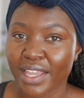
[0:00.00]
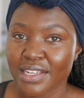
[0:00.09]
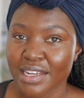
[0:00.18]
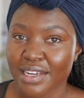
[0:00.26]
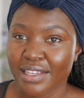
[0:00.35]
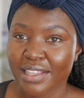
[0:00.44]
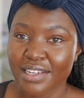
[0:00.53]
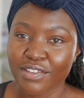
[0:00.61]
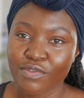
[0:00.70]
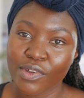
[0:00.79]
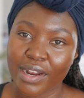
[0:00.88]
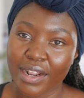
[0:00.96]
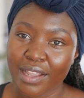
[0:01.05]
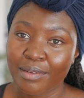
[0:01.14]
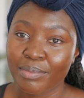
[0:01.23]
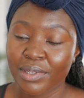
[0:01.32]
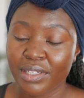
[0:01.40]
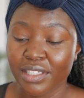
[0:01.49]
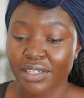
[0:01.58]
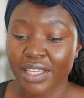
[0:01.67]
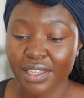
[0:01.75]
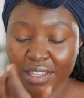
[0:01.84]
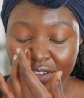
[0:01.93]
internet that if you're a couple,
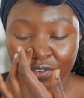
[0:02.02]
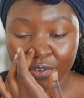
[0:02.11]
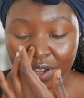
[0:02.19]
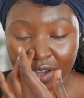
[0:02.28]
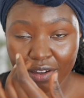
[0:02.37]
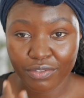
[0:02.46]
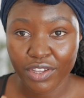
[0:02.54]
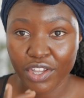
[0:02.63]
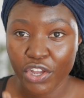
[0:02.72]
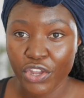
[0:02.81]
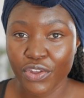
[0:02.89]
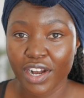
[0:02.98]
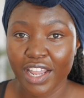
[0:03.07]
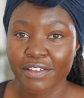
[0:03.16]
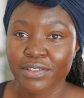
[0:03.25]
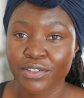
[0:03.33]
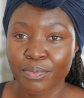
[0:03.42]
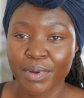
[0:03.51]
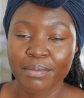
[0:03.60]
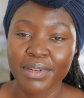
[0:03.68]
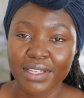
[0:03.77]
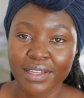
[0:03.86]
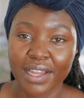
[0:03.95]
like if you have your life so
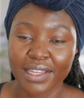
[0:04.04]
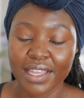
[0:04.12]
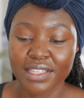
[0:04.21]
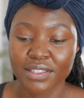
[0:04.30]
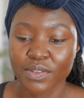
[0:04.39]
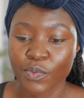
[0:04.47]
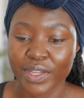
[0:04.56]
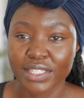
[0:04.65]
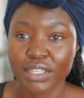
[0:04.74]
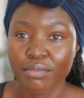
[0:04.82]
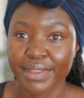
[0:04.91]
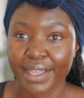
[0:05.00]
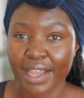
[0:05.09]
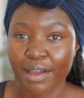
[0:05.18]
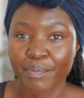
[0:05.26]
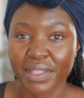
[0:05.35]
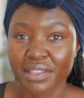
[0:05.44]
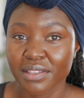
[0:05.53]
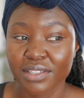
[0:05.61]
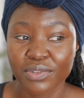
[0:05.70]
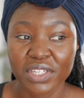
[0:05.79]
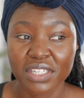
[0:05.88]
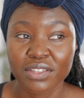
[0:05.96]
public, I guess when something
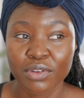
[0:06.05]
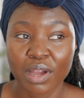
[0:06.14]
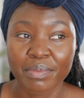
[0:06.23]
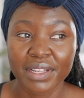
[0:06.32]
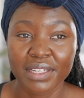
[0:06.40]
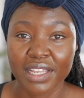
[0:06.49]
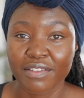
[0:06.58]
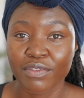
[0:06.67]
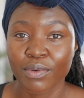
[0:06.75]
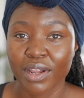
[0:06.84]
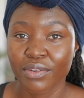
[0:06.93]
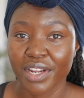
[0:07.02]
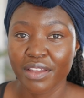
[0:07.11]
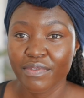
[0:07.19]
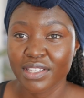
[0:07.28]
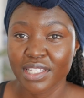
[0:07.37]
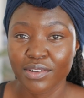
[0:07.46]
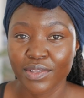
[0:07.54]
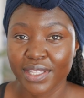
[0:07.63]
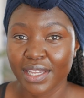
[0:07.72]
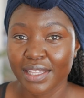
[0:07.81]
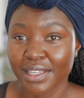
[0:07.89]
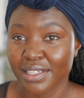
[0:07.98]
happens, you need to update everyone on every single
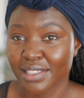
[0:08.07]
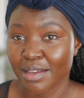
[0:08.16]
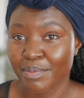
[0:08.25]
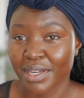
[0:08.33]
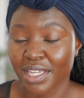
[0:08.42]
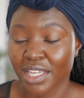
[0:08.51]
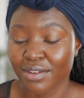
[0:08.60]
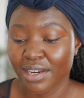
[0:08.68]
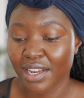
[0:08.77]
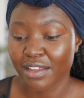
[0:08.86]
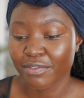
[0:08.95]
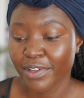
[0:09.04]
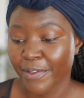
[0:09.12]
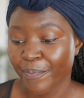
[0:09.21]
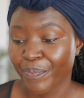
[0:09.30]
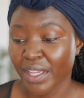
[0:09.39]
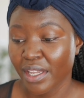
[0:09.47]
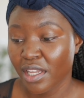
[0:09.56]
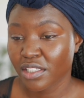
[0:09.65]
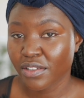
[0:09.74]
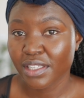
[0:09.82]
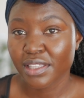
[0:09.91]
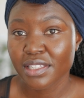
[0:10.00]
thing that's happening in your life.
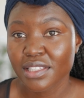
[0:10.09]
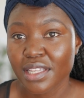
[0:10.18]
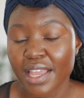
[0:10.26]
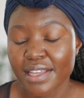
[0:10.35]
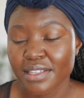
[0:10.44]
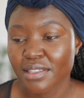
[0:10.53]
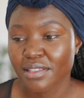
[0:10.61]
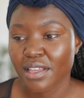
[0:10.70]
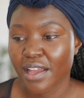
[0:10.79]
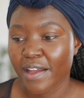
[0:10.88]
So in this case,